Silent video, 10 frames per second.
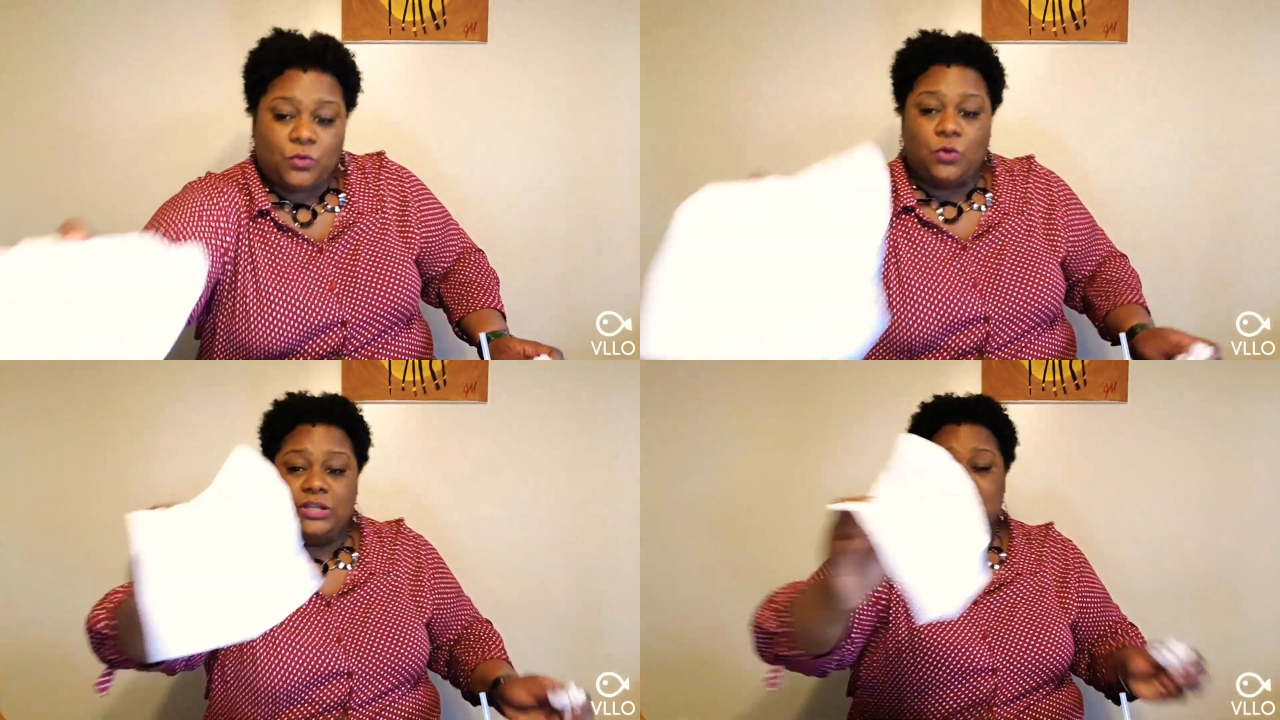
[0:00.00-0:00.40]

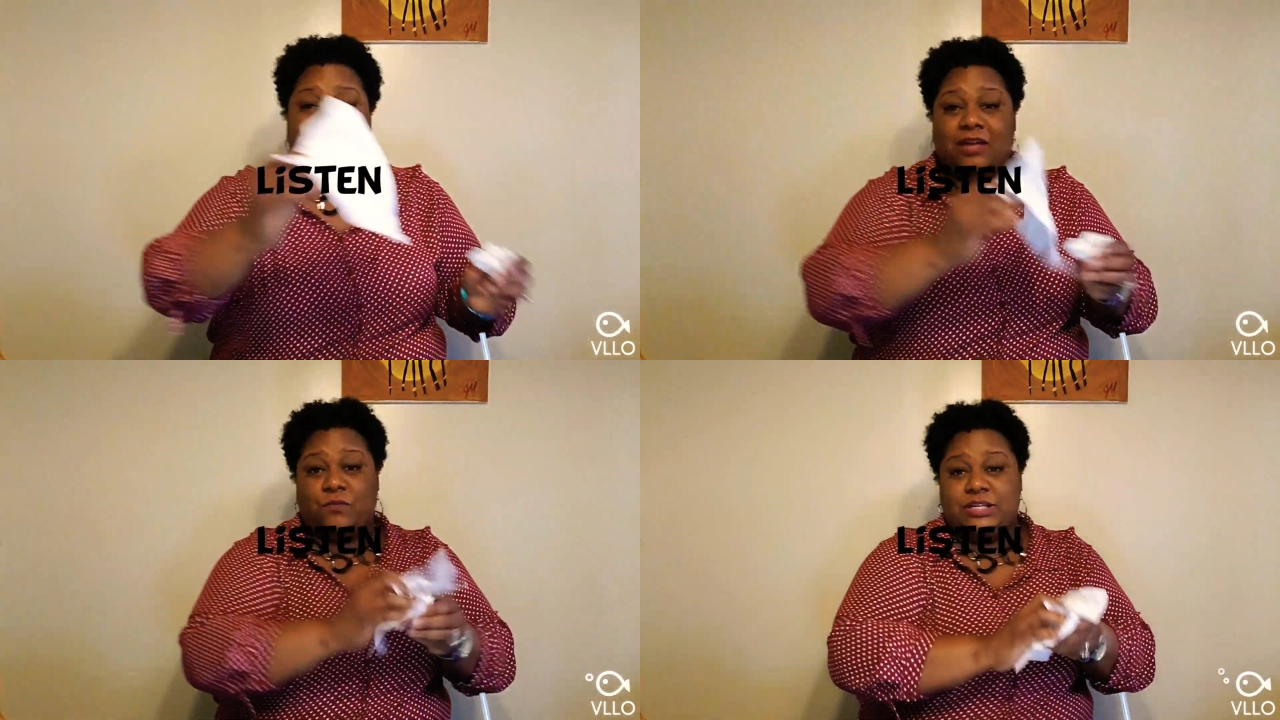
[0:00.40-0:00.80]
Well, at
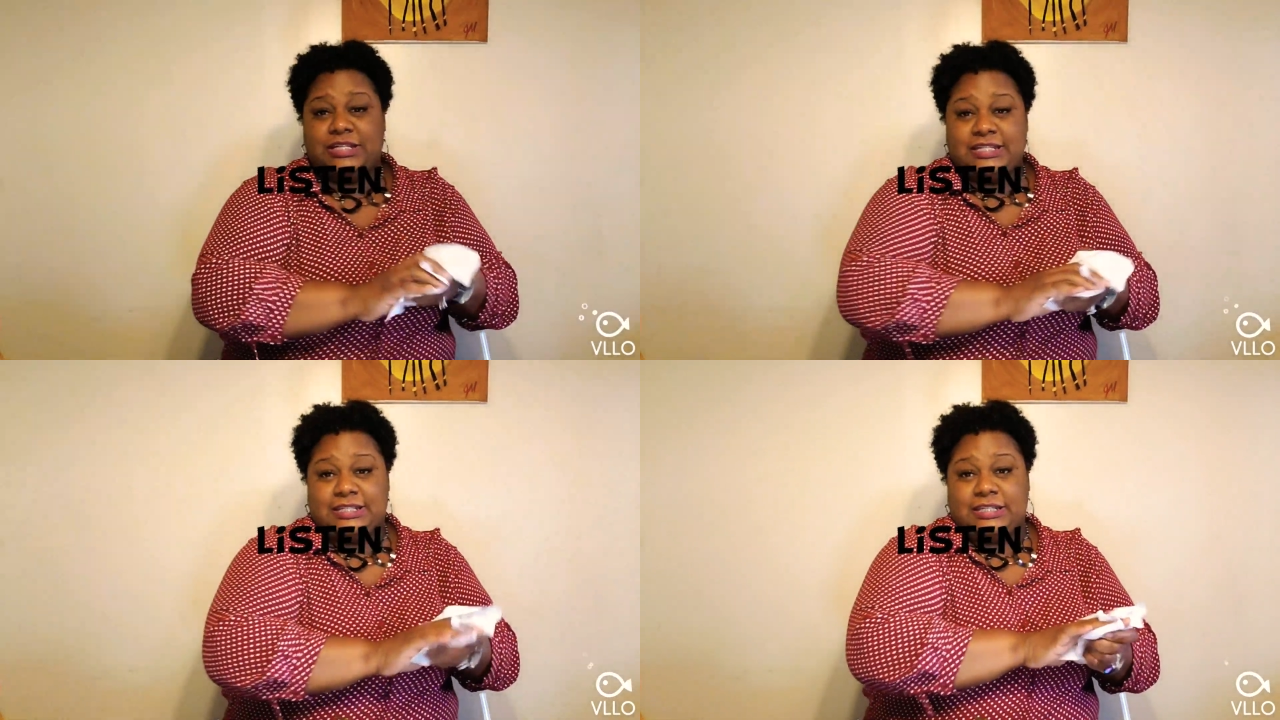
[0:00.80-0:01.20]
least halfway
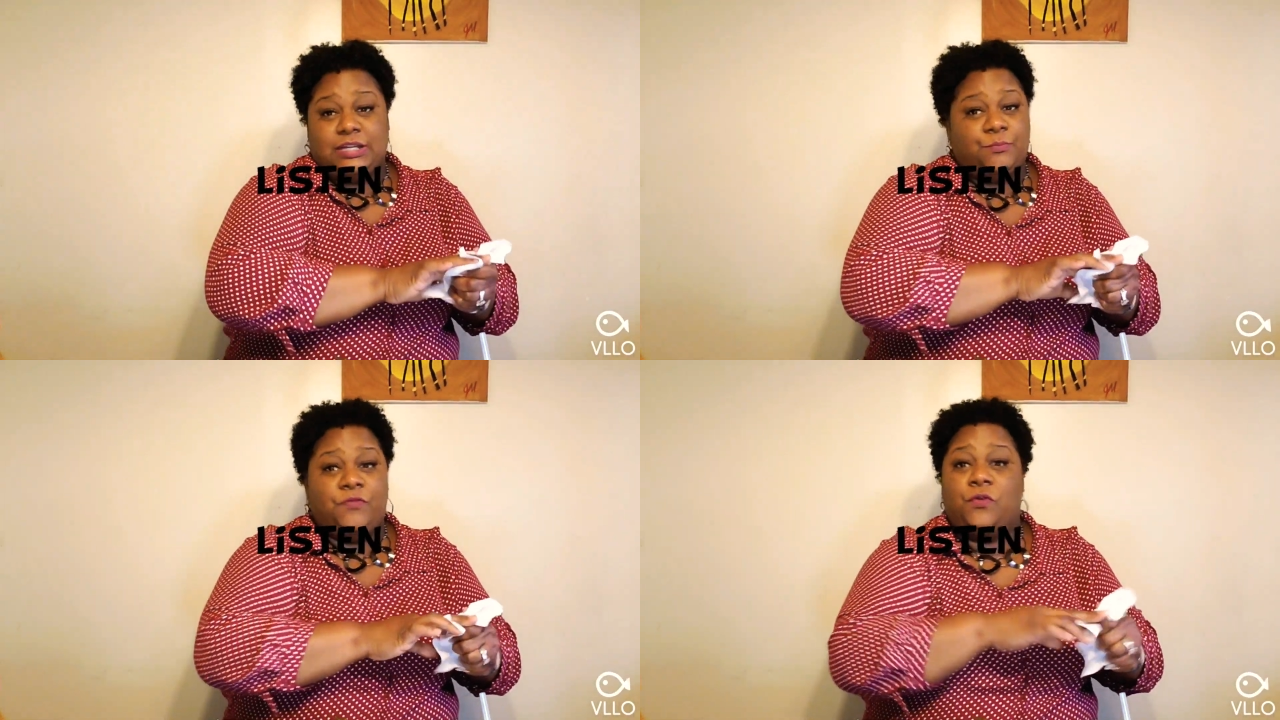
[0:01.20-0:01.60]

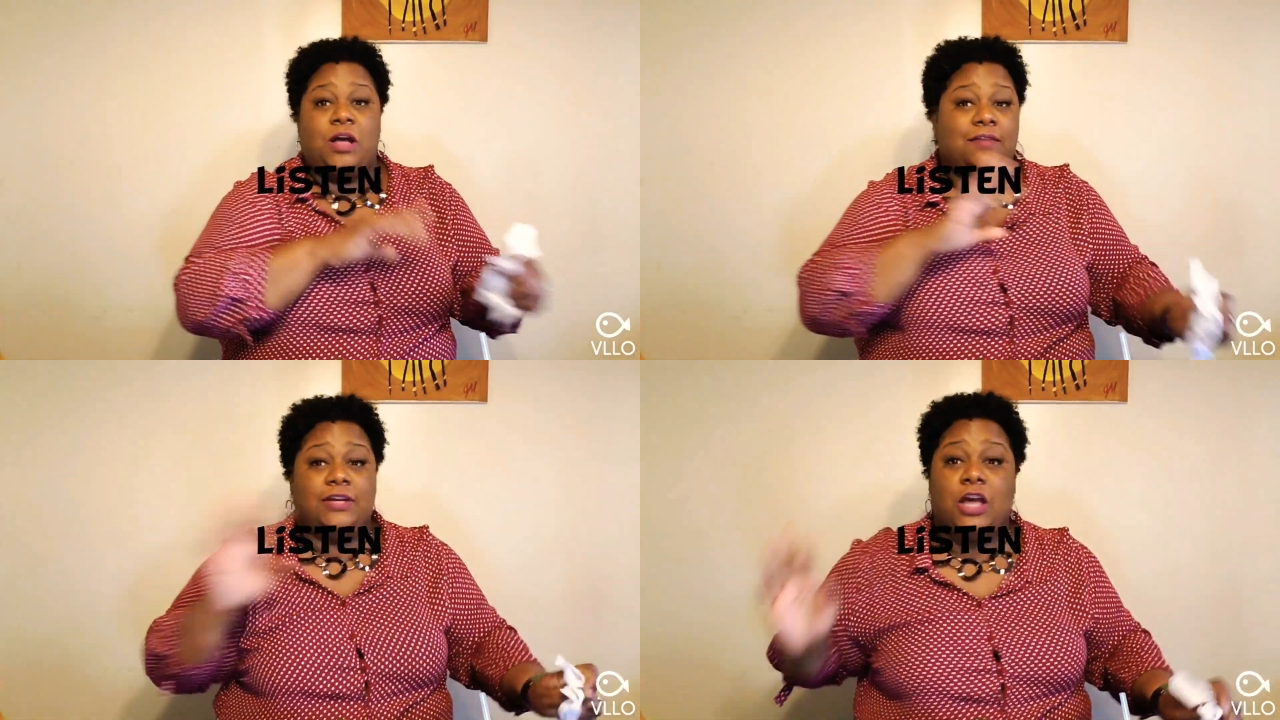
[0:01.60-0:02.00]
decent
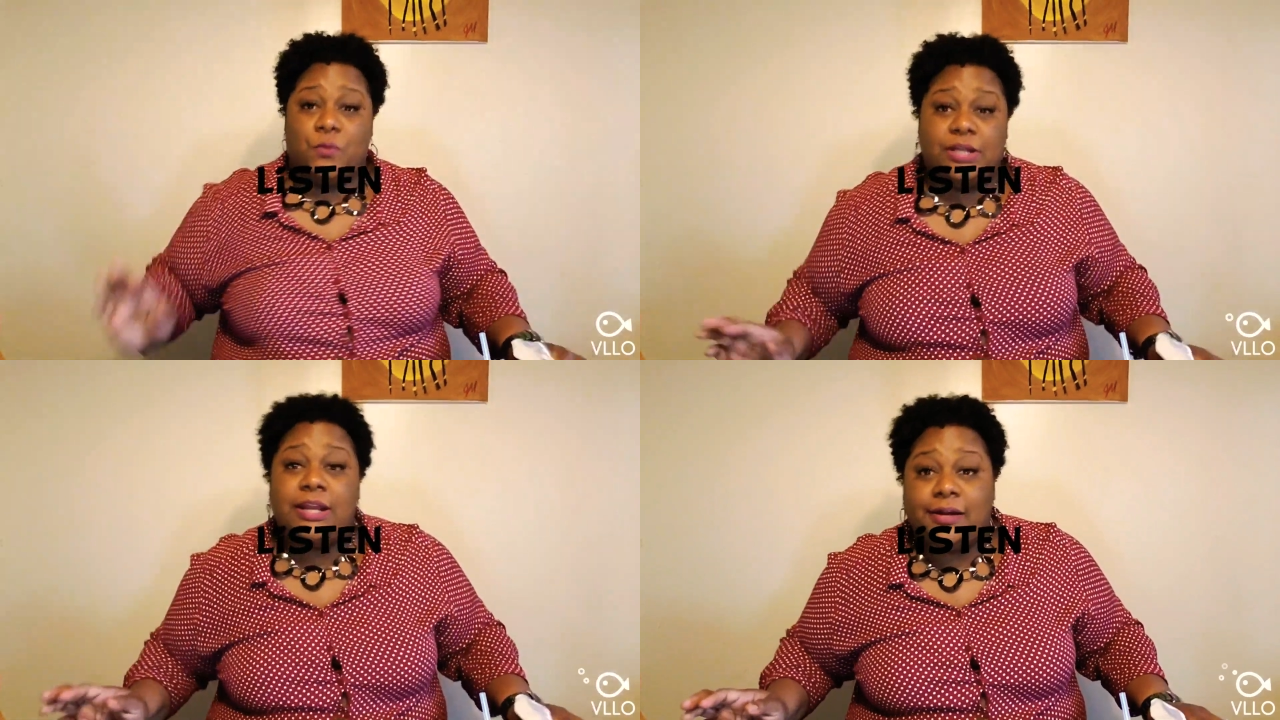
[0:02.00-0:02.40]
before I even
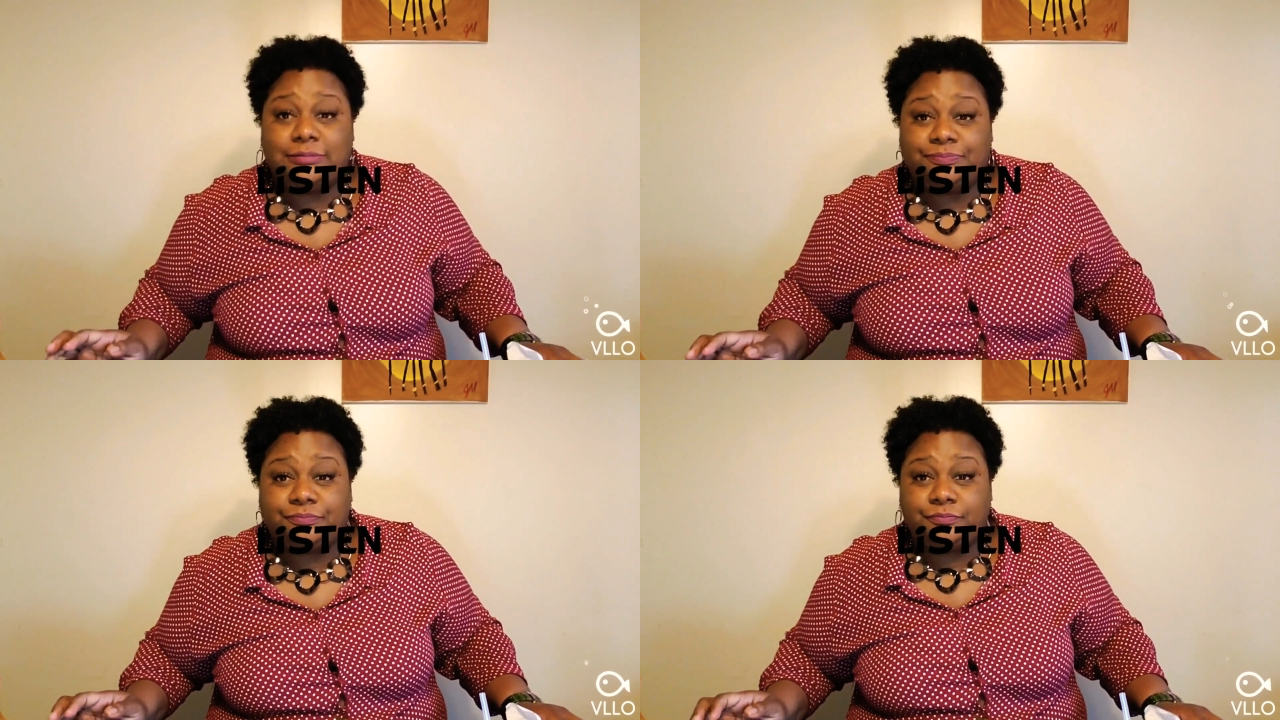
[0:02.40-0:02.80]
go in there.